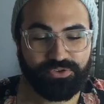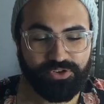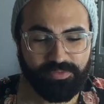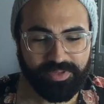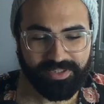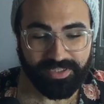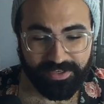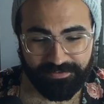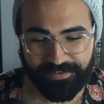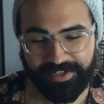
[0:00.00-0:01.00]
you
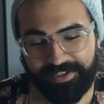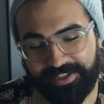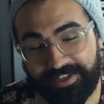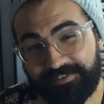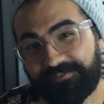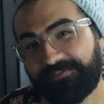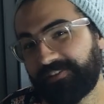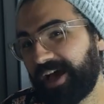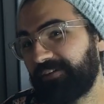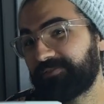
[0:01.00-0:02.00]
believe in Leaf
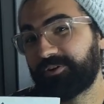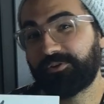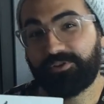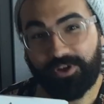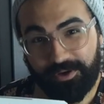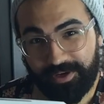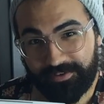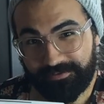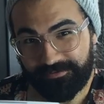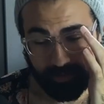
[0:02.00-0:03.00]
after loev?